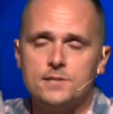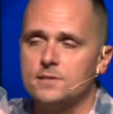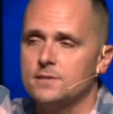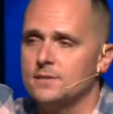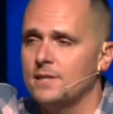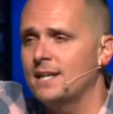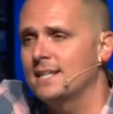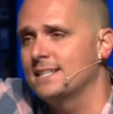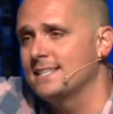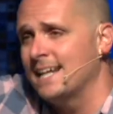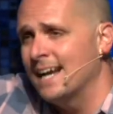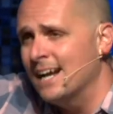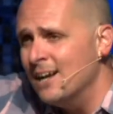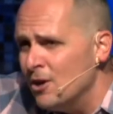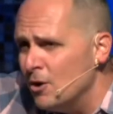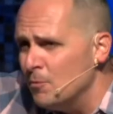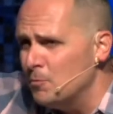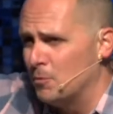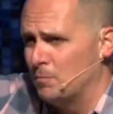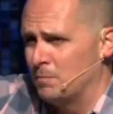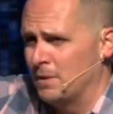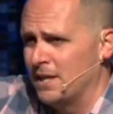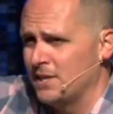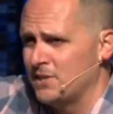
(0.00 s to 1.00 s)
It's not a
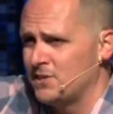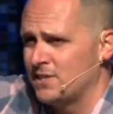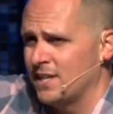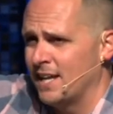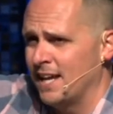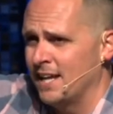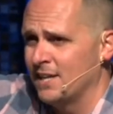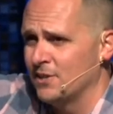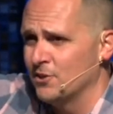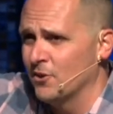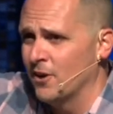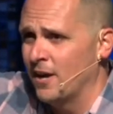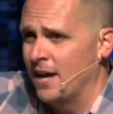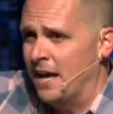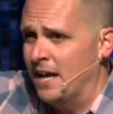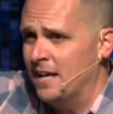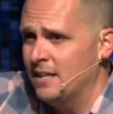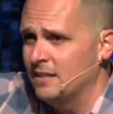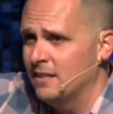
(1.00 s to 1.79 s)
terrible place to hang your hat.